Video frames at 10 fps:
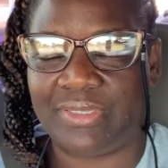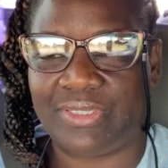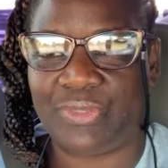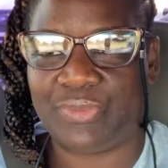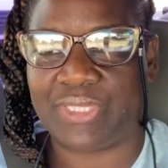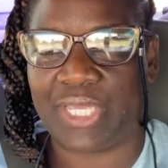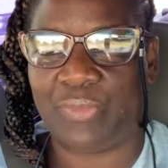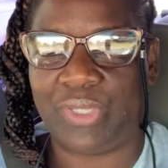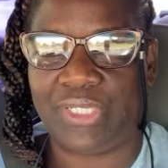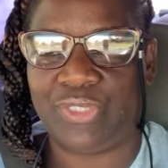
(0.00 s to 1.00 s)
Tuesday
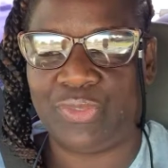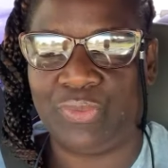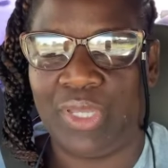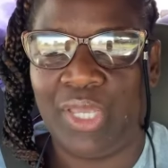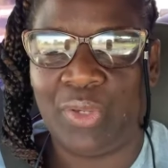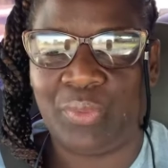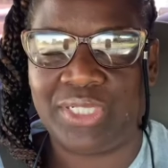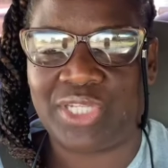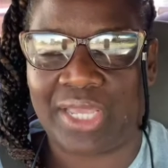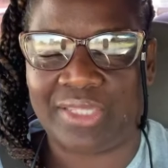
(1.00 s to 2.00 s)
we
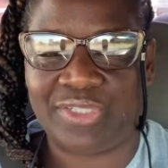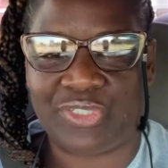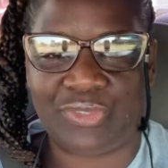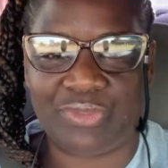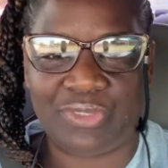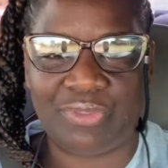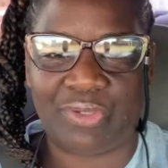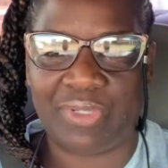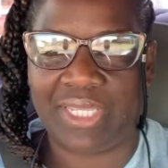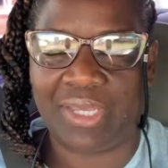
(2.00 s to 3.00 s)
challenge you to
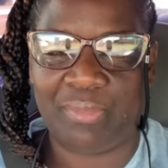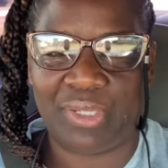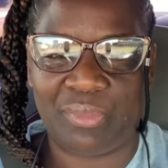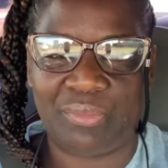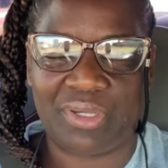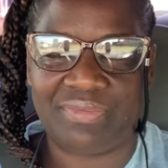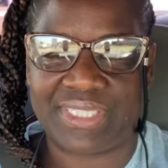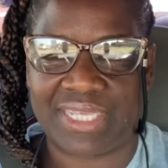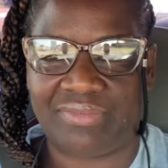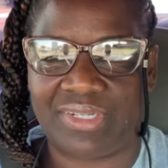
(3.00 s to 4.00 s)
donate a minimum of
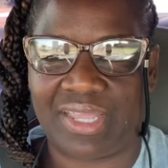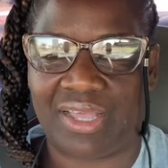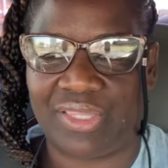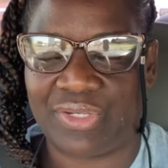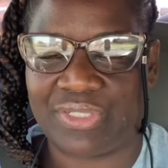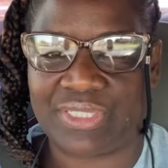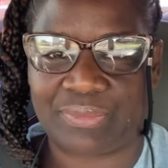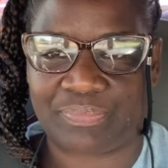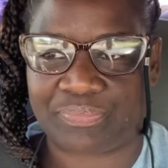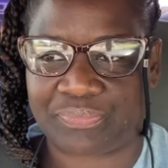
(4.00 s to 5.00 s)
$7
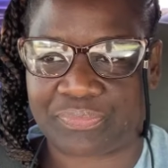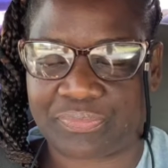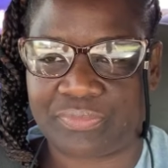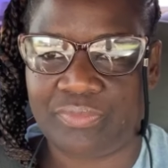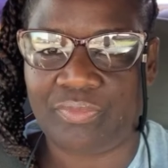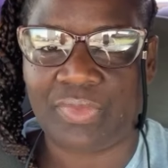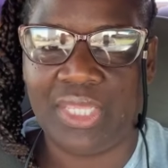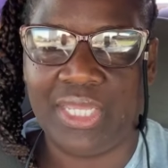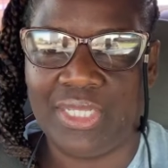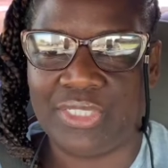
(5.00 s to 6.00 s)

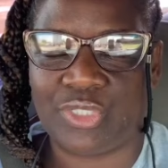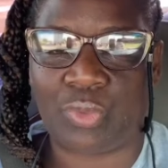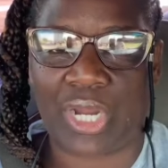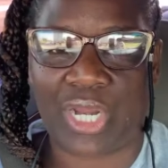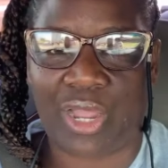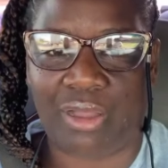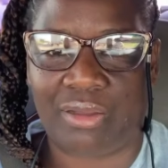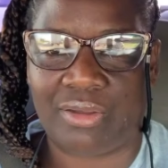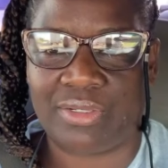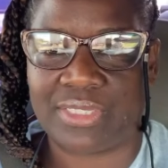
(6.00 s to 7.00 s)
to our
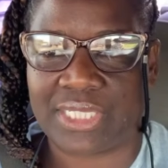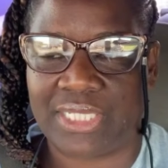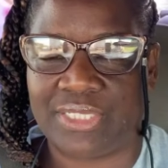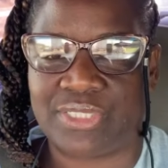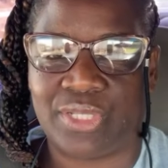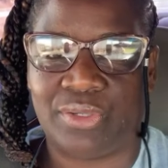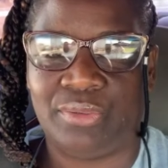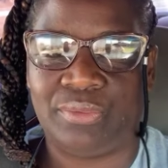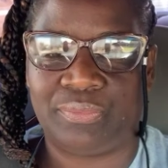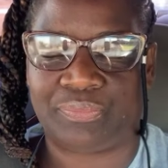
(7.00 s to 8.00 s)
cause. And
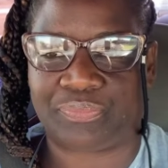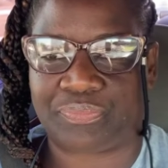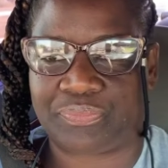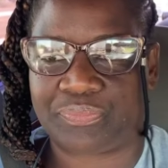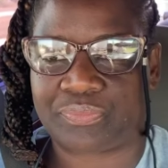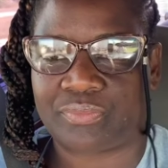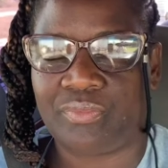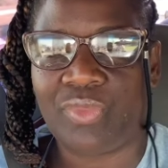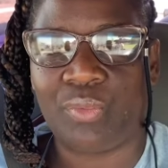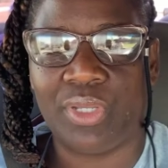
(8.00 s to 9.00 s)
so
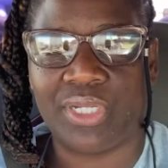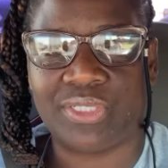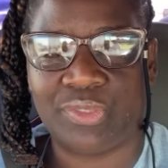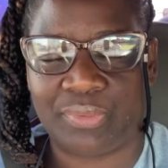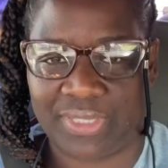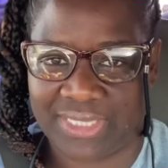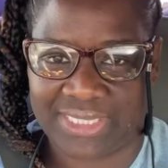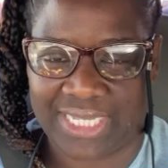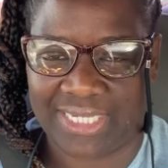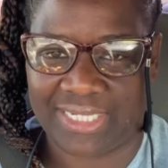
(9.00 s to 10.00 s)
we are super
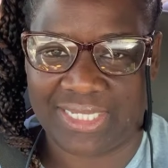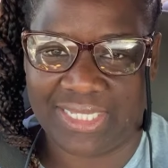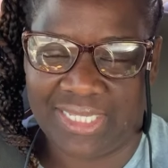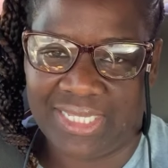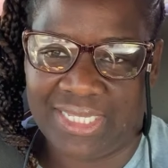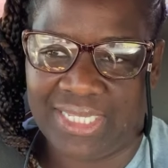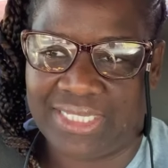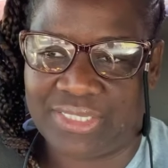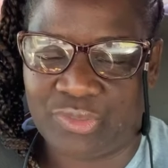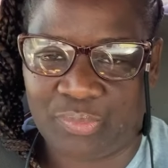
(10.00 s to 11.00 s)
excited
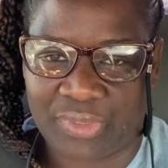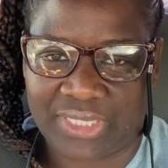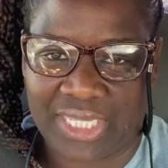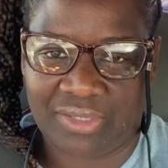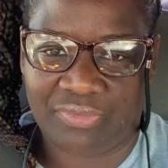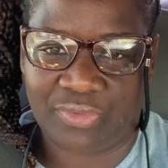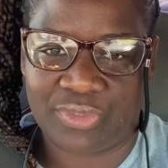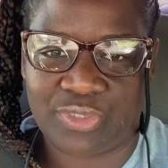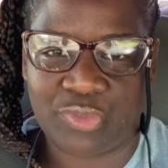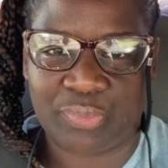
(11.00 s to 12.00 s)
and super thankful
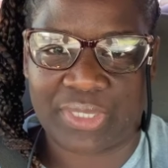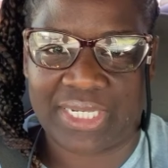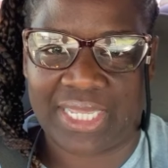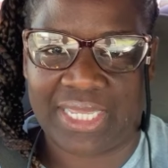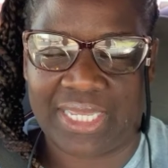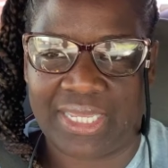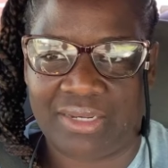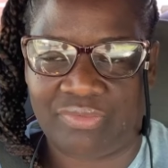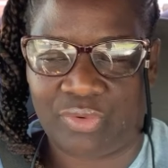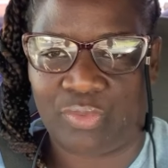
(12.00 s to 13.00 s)
and super
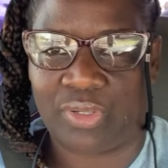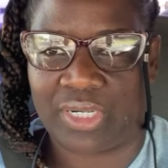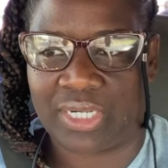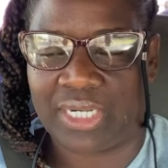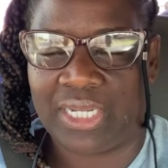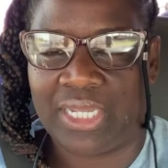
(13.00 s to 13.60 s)
glad for